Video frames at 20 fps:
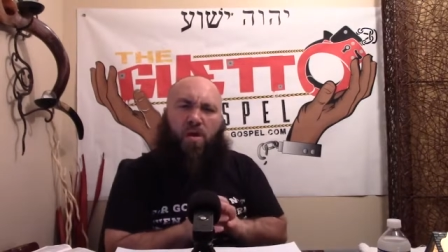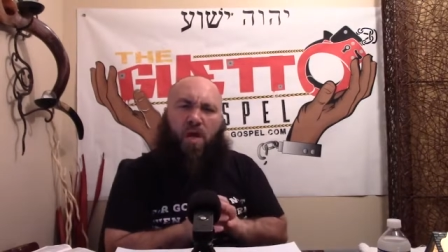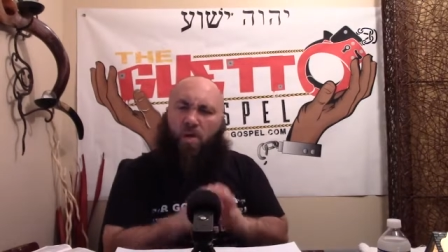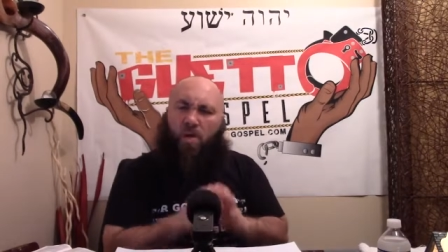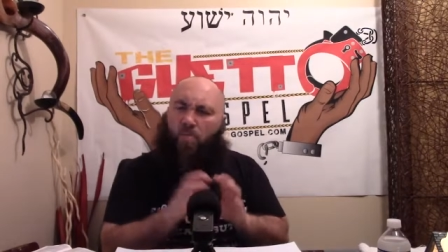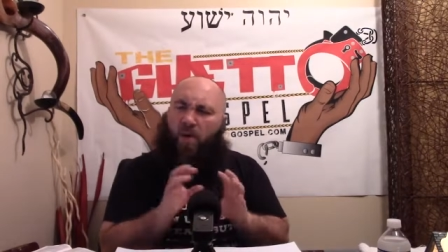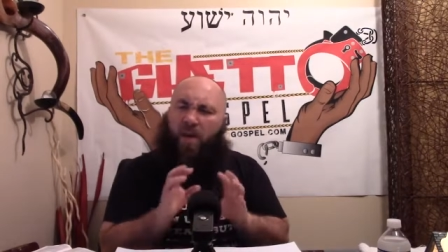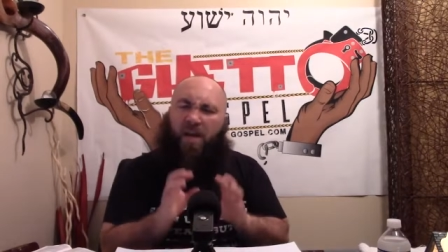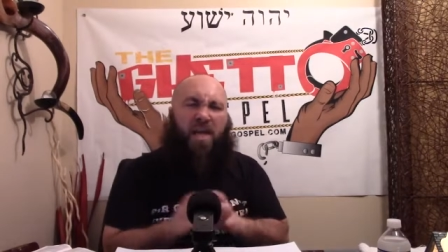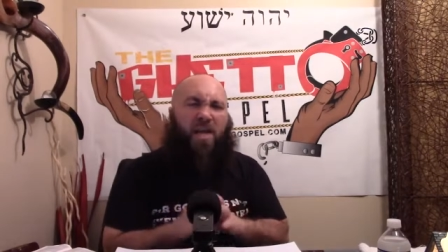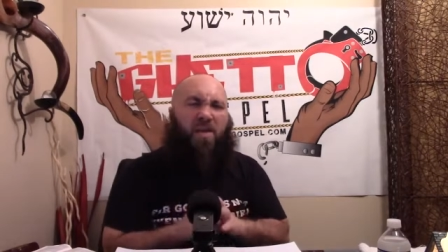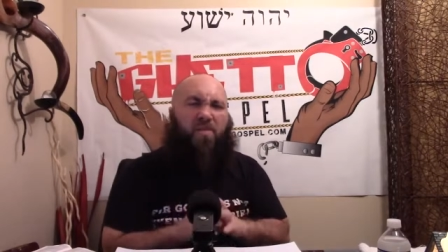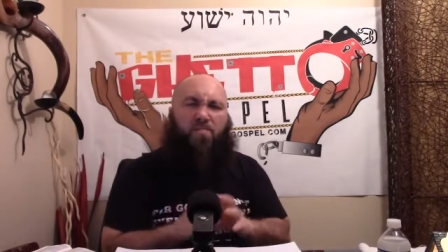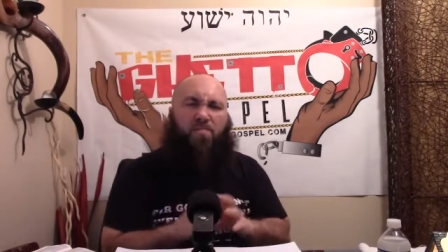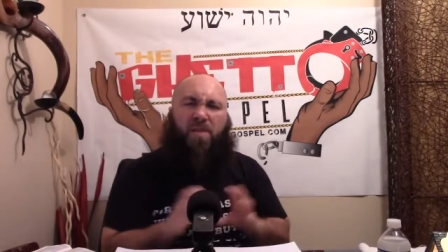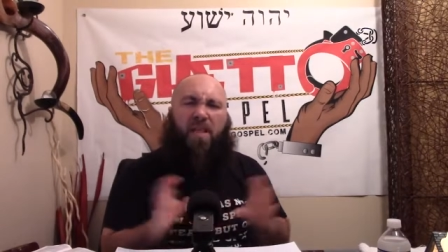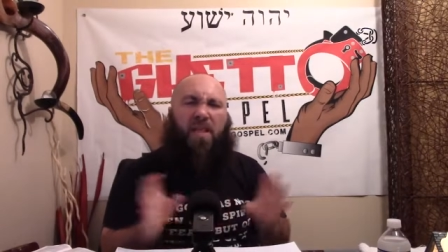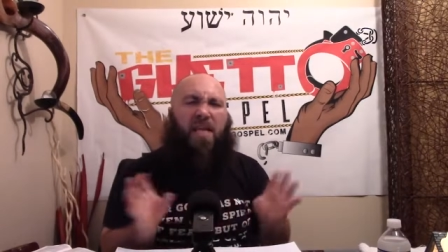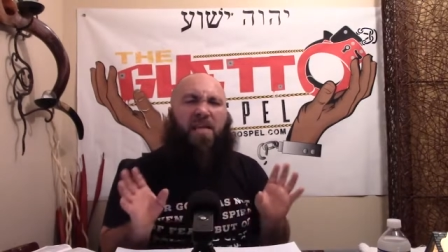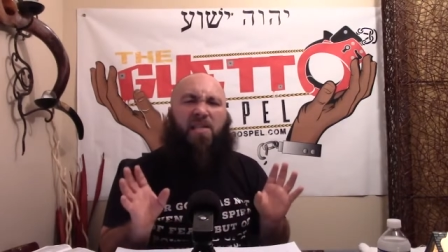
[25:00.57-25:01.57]
And when he
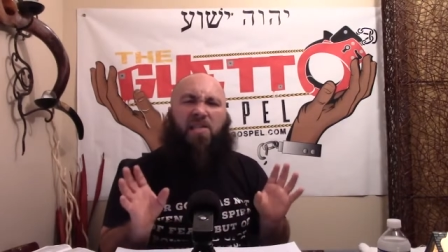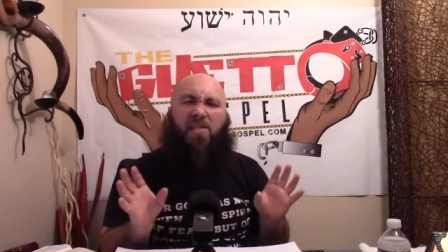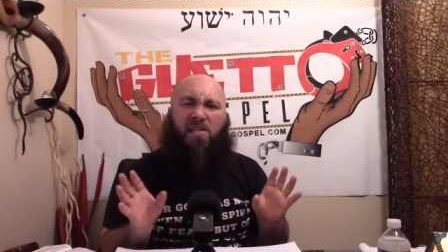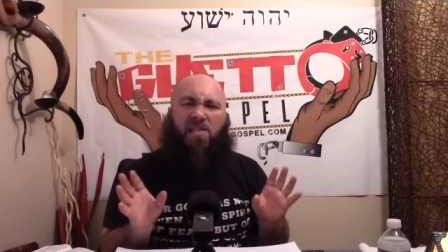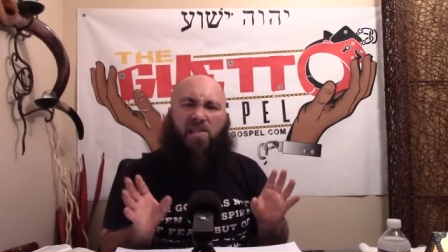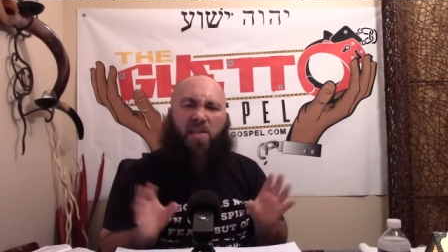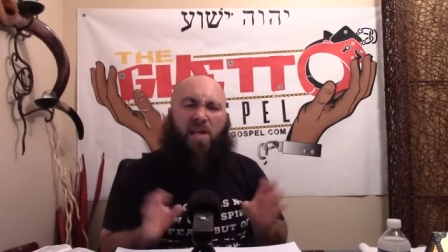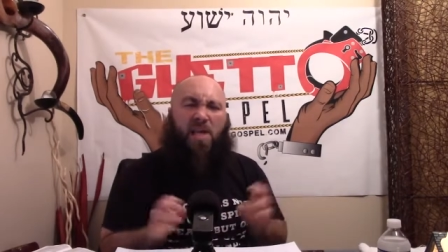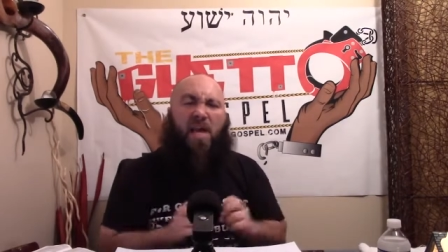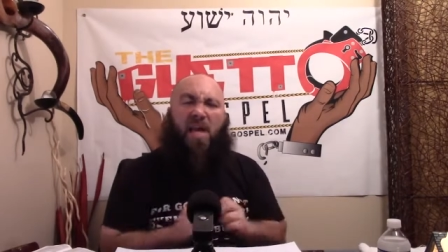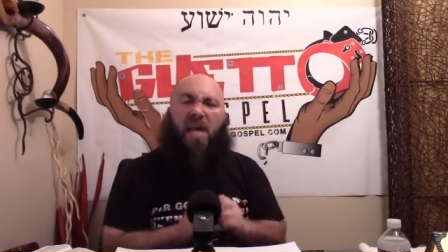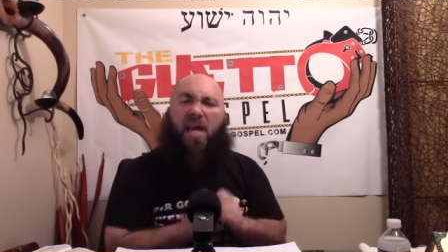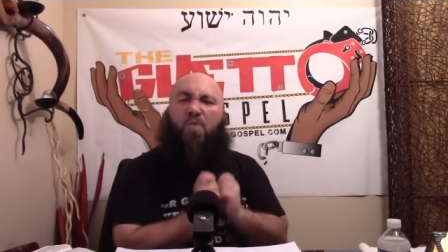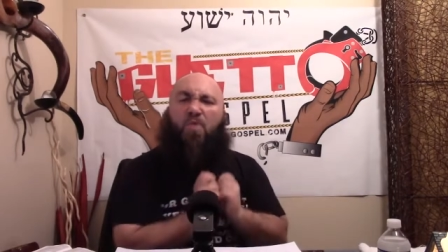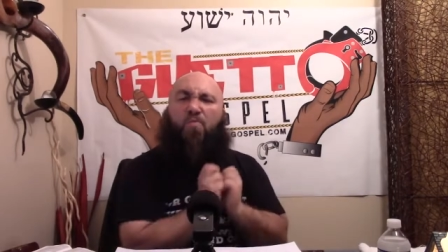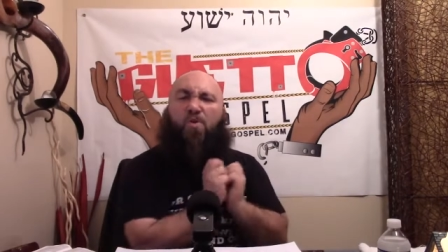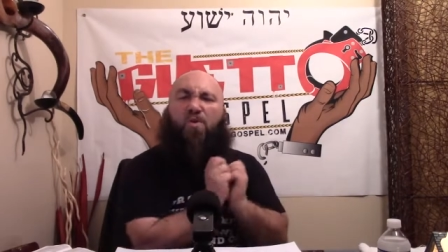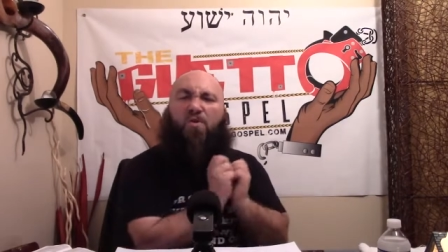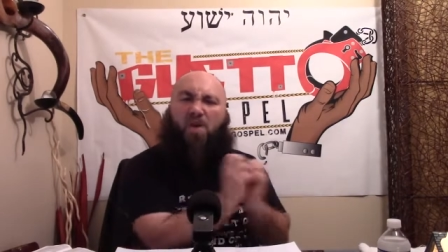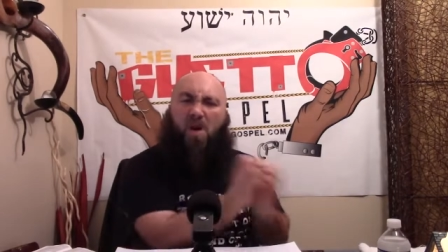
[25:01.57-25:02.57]
pleases, he
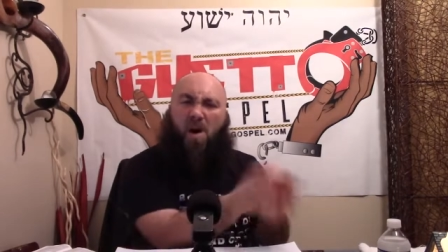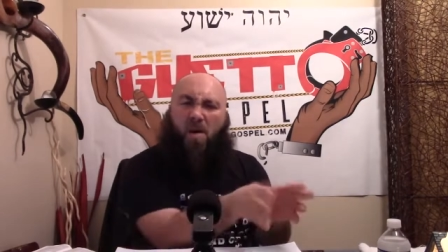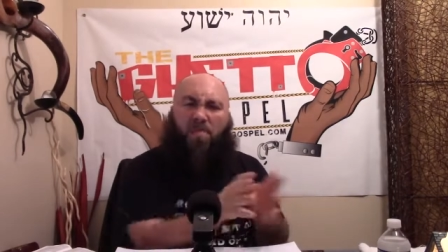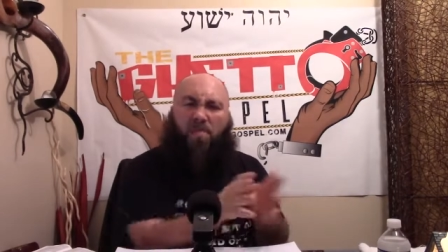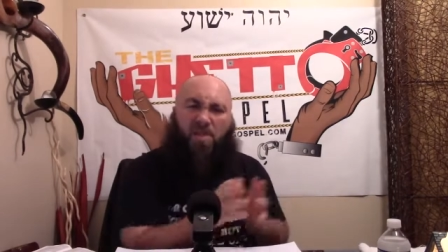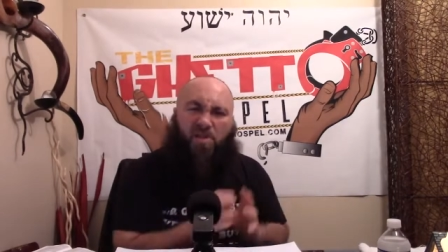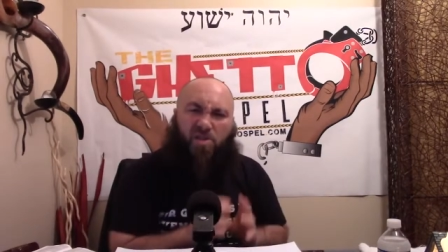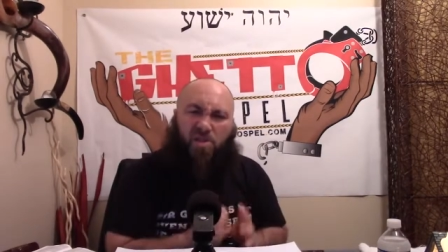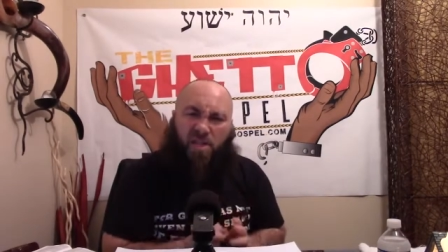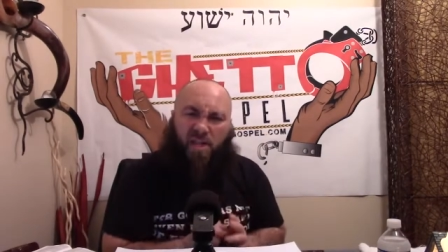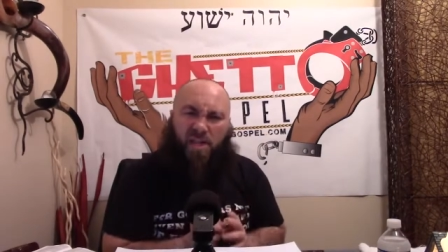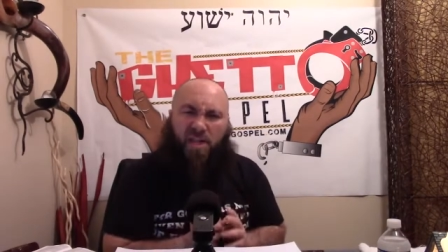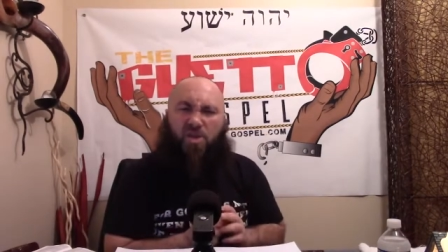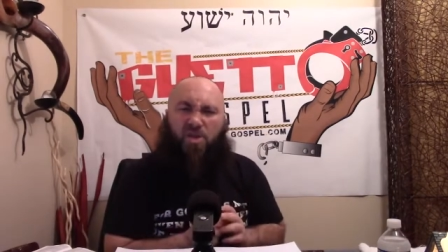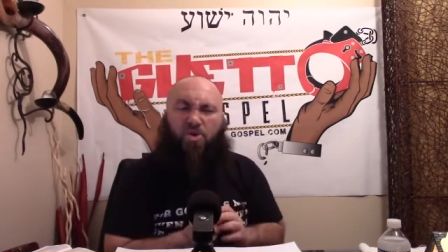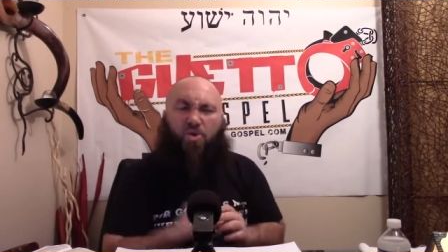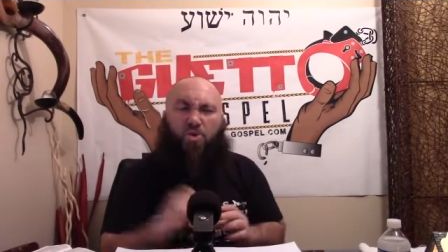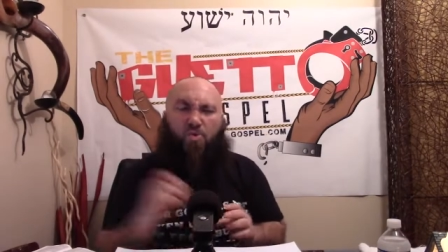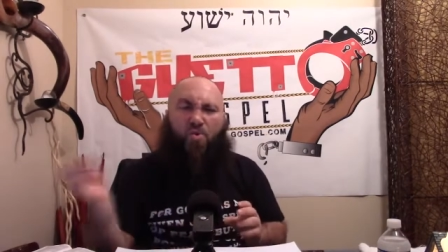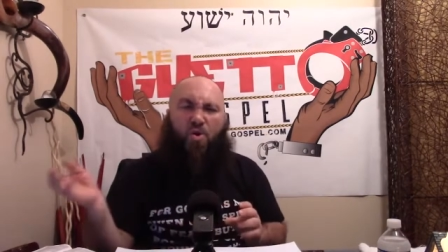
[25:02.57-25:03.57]
will come and sit
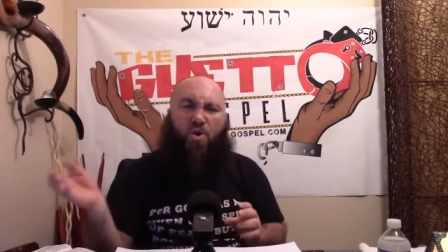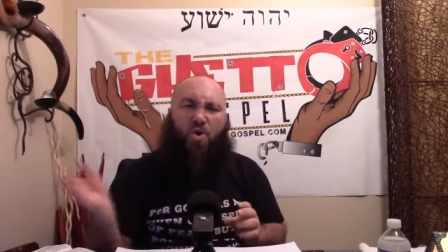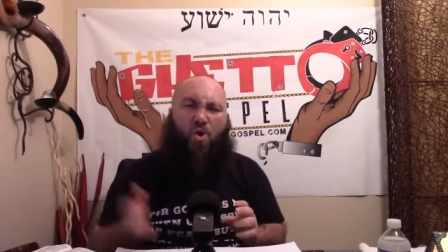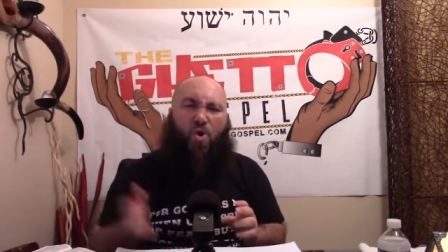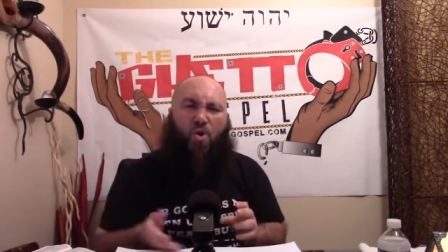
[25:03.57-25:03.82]
in you,